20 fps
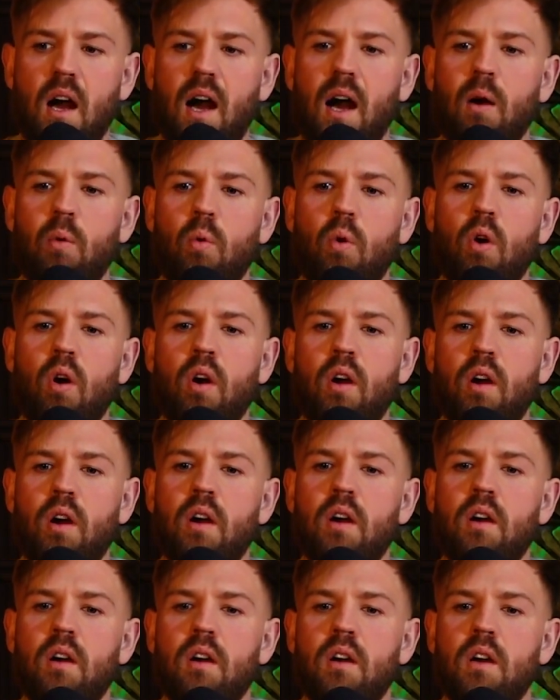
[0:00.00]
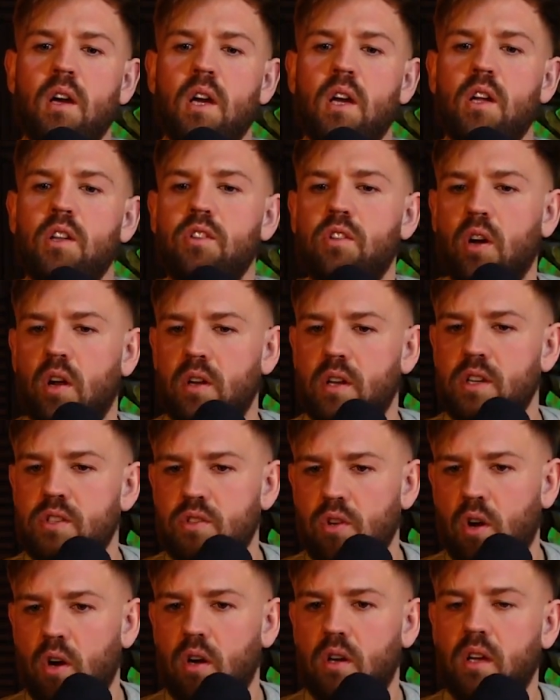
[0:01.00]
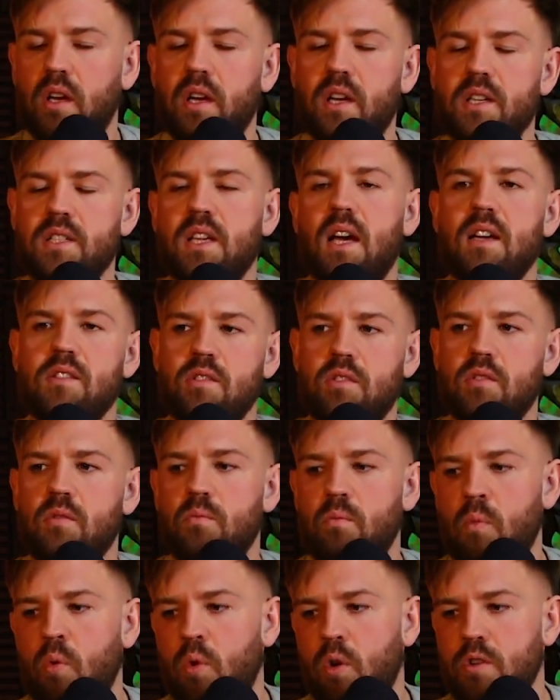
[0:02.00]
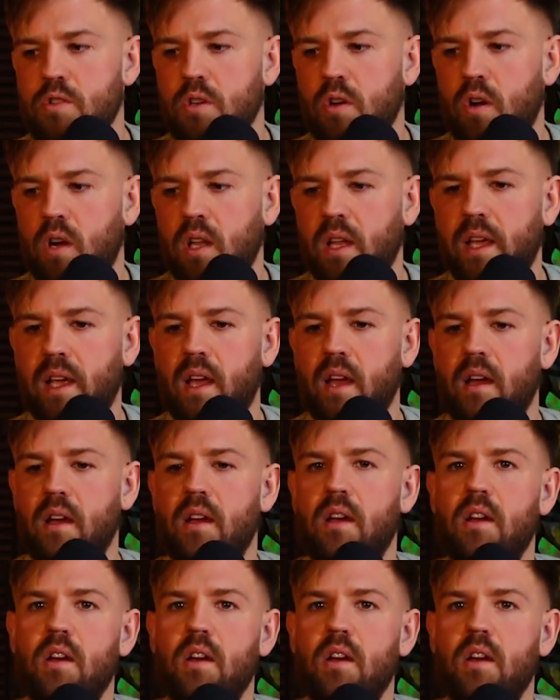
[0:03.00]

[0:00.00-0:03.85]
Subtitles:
I want to turn to chocolate, because that's more sort of like